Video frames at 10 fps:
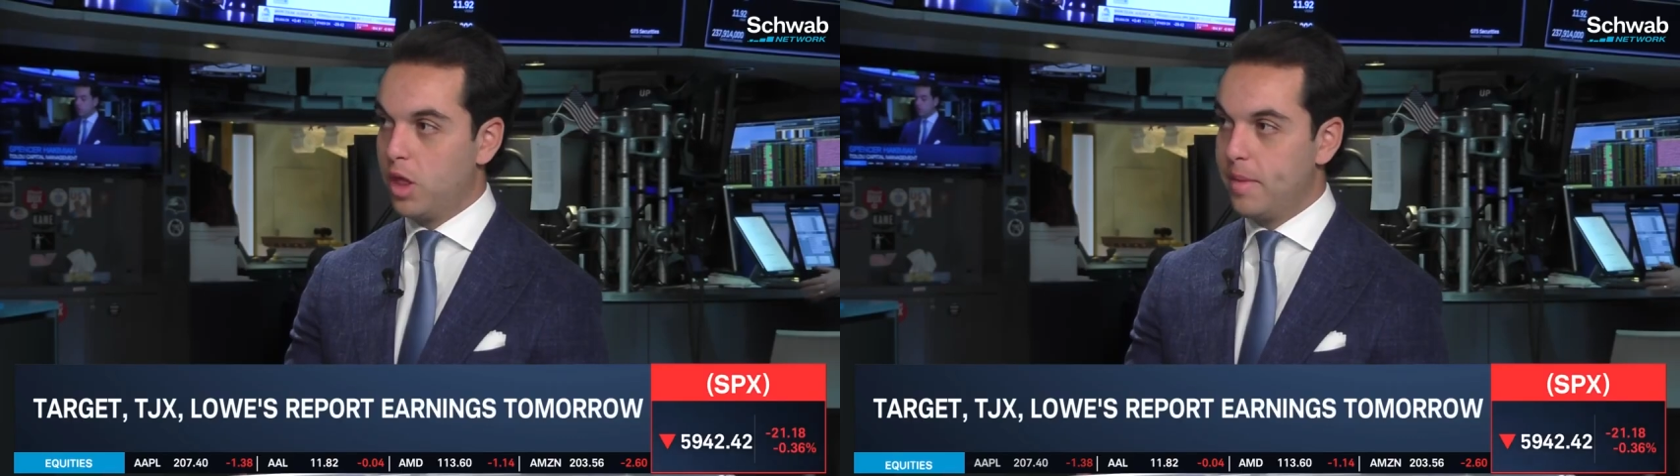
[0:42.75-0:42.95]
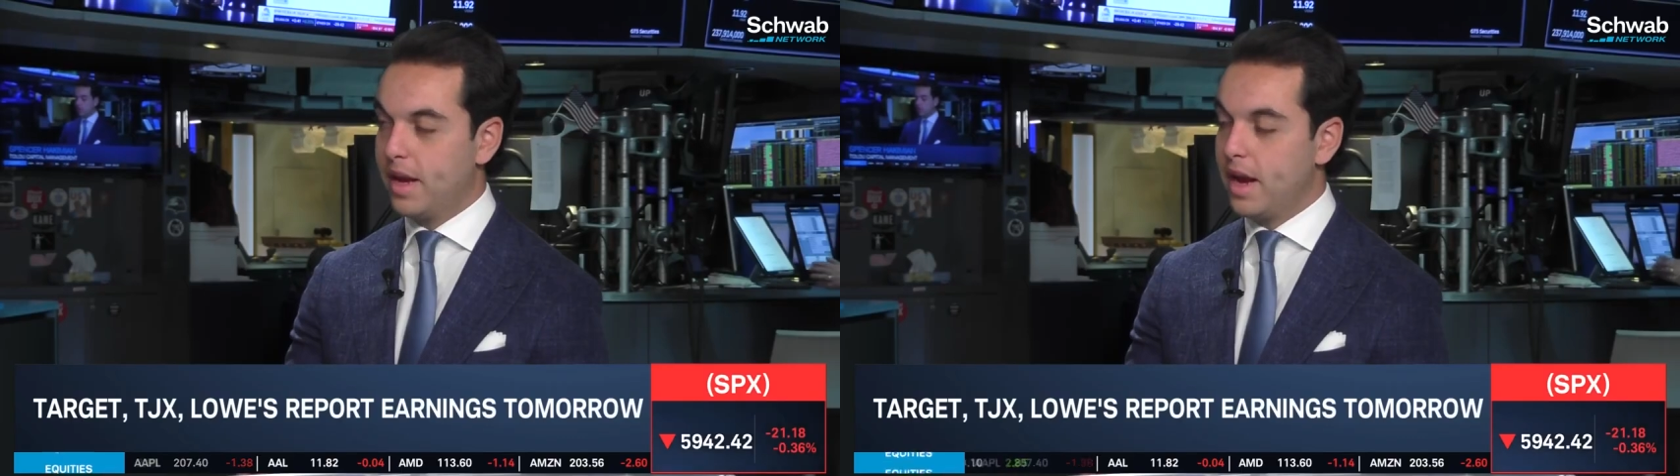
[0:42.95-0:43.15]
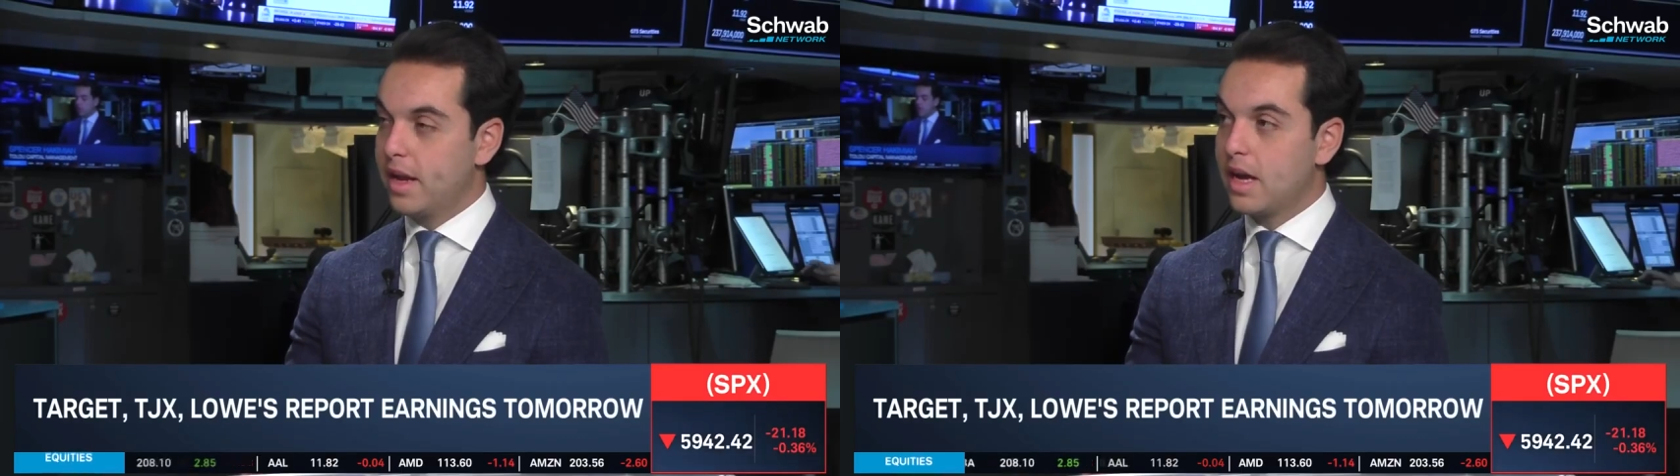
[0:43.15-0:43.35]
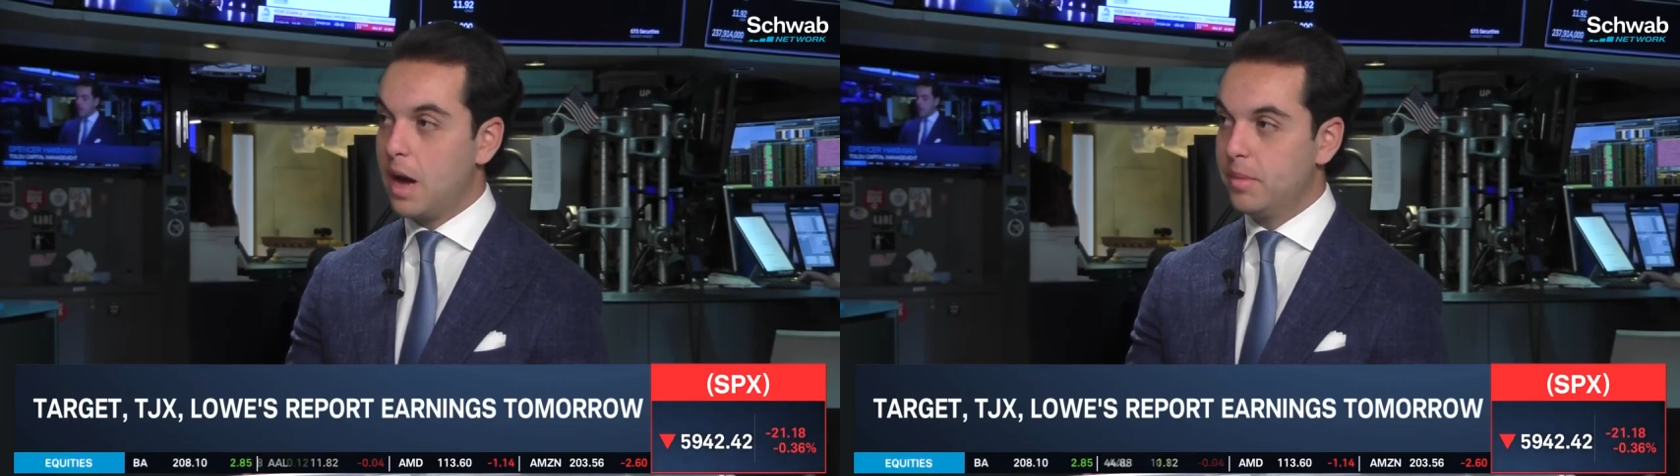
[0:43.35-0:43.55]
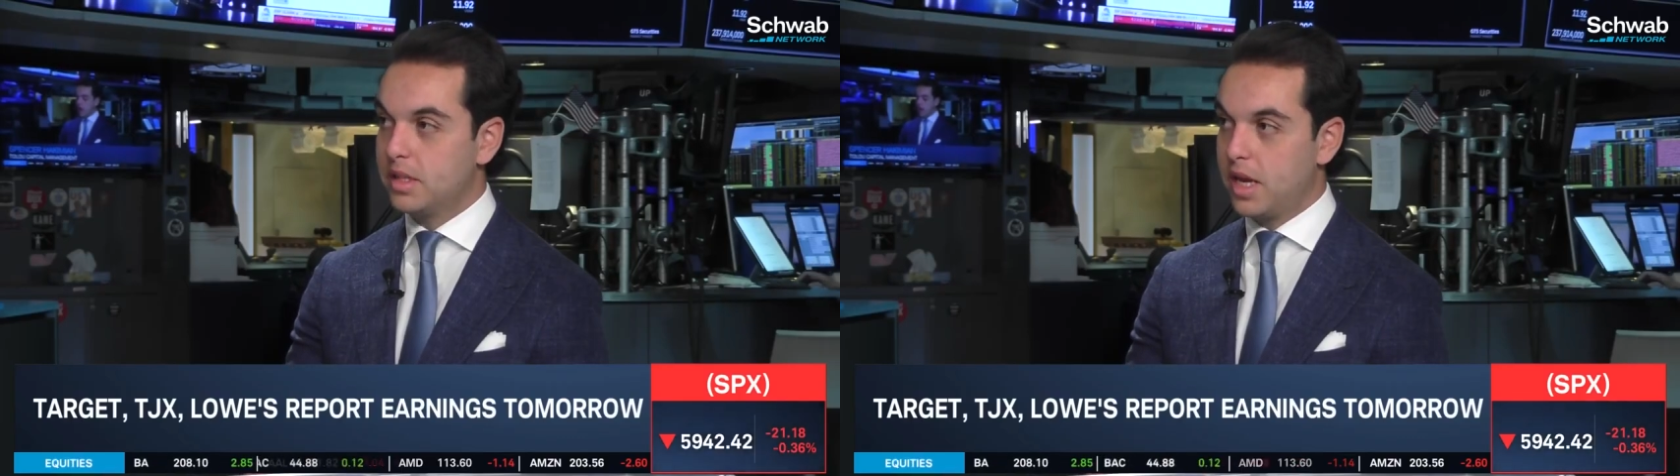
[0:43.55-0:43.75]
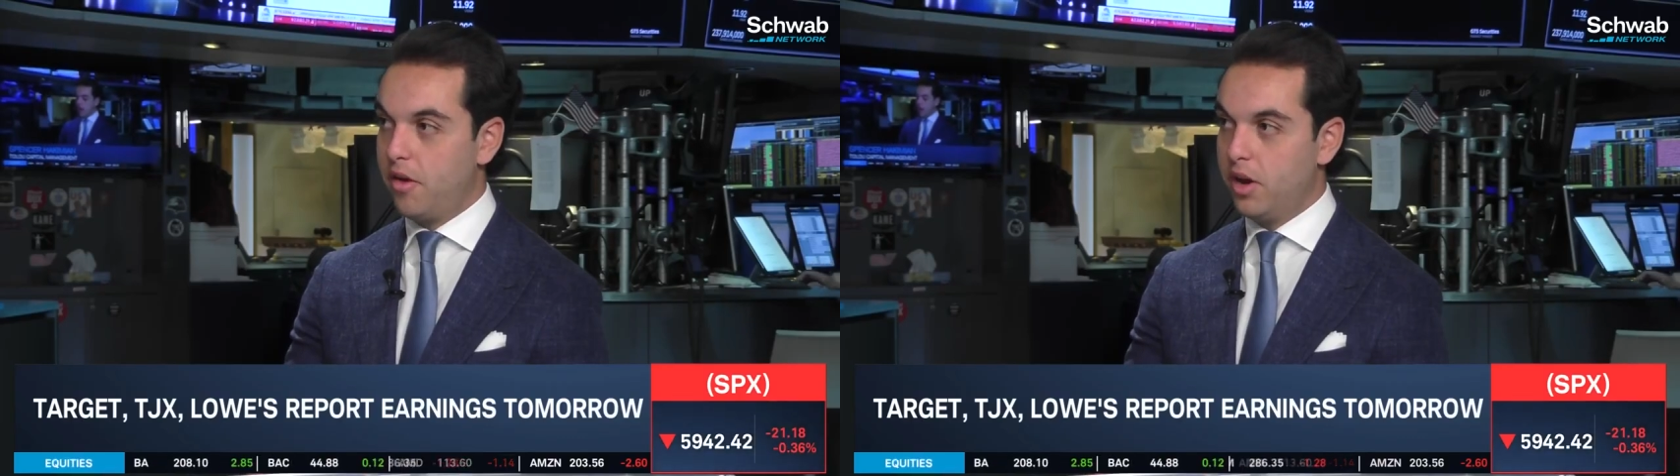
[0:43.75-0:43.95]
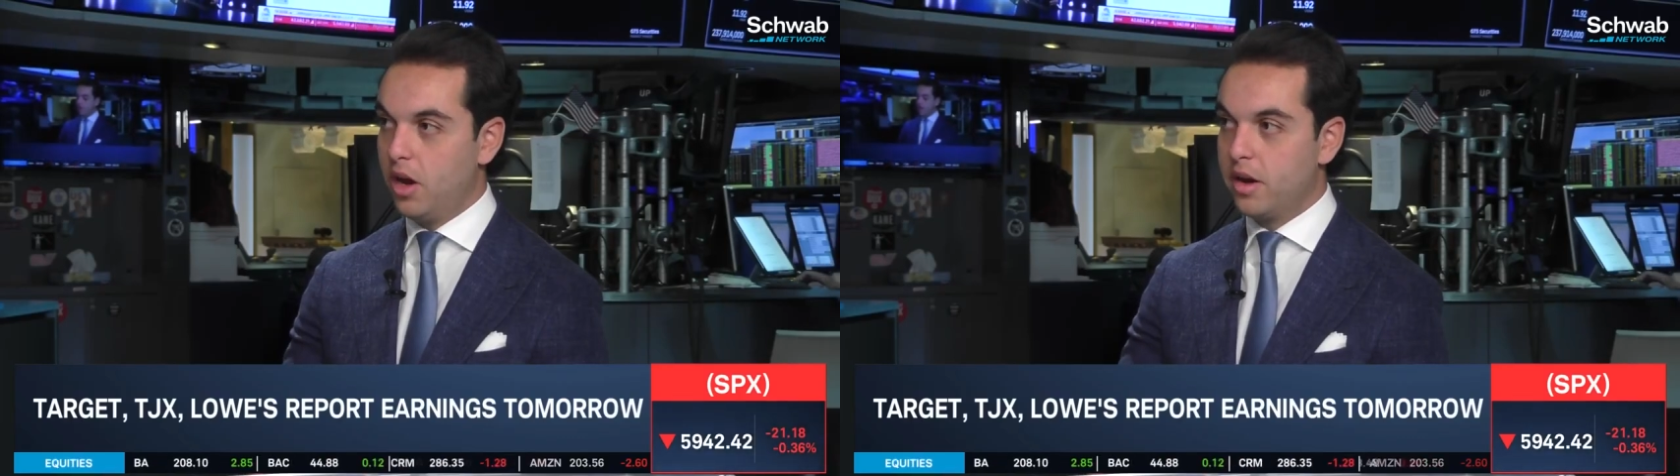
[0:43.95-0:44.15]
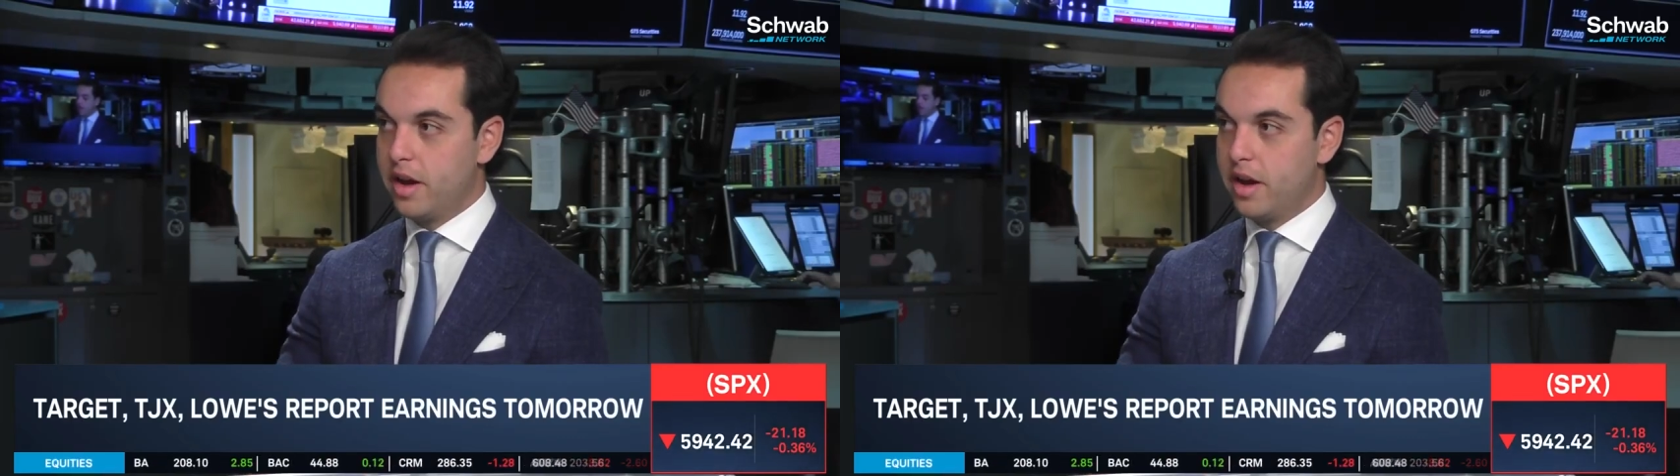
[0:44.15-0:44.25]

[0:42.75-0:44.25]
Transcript: do they make any commentary